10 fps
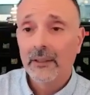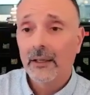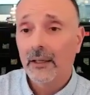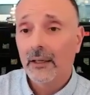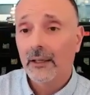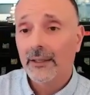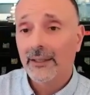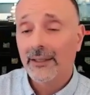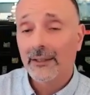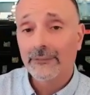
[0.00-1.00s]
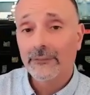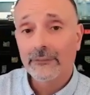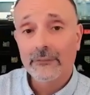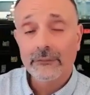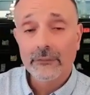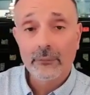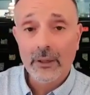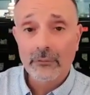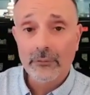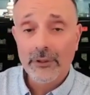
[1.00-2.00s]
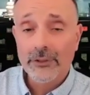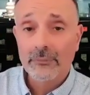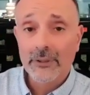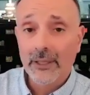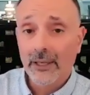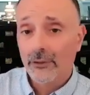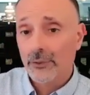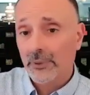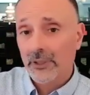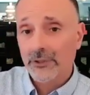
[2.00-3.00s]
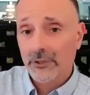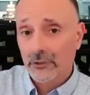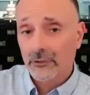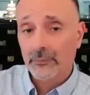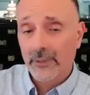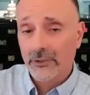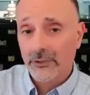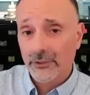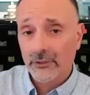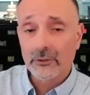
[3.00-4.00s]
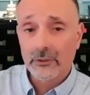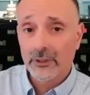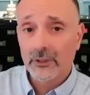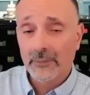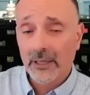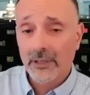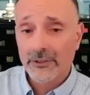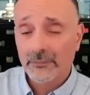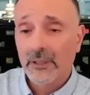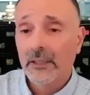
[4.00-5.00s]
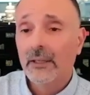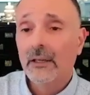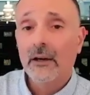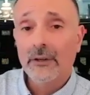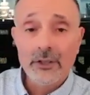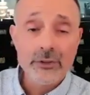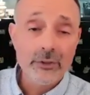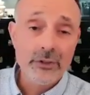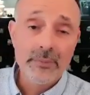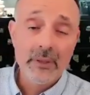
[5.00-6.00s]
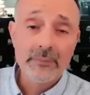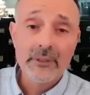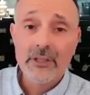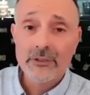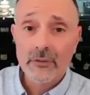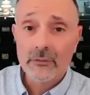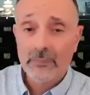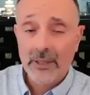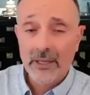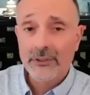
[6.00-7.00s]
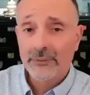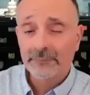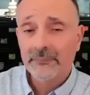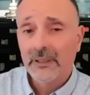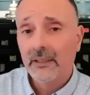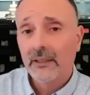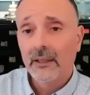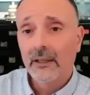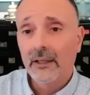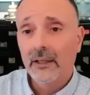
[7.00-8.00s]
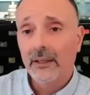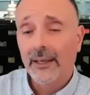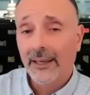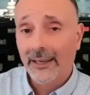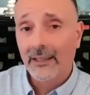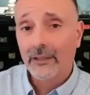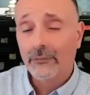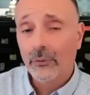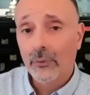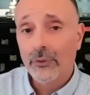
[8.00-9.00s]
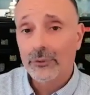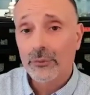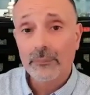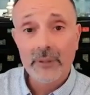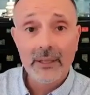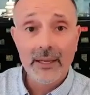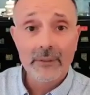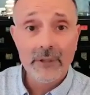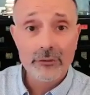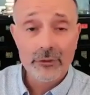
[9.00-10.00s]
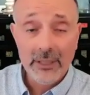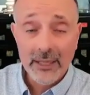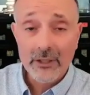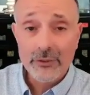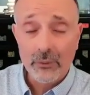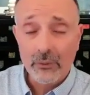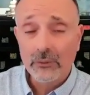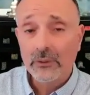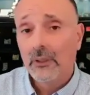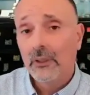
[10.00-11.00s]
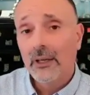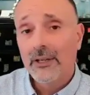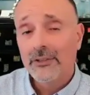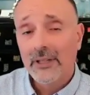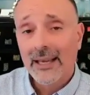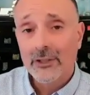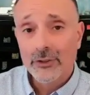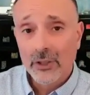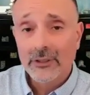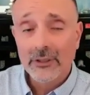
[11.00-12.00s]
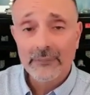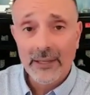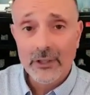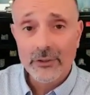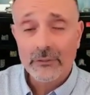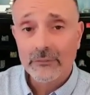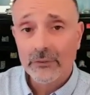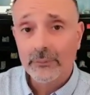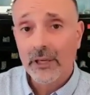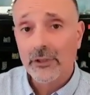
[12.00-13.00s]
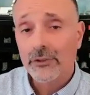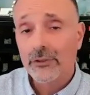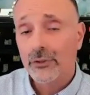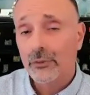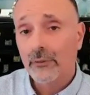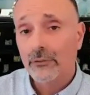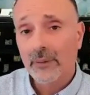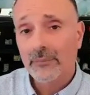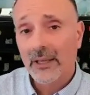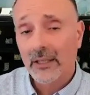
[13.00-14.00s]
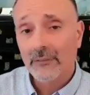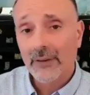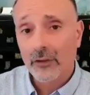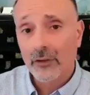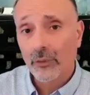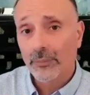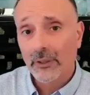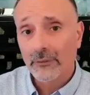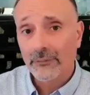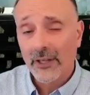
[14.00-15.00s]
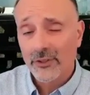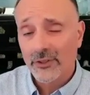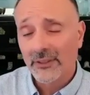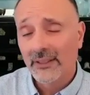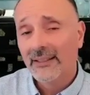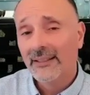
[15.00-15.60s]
Uh, if for whatever reason we can't use penicillin or amoxicillin or clindamycin, our next choice may be azithromycin. Uh, and of course, we may add metronidazole as an adjunctive agent for patients who have gram negative anaerobic infection.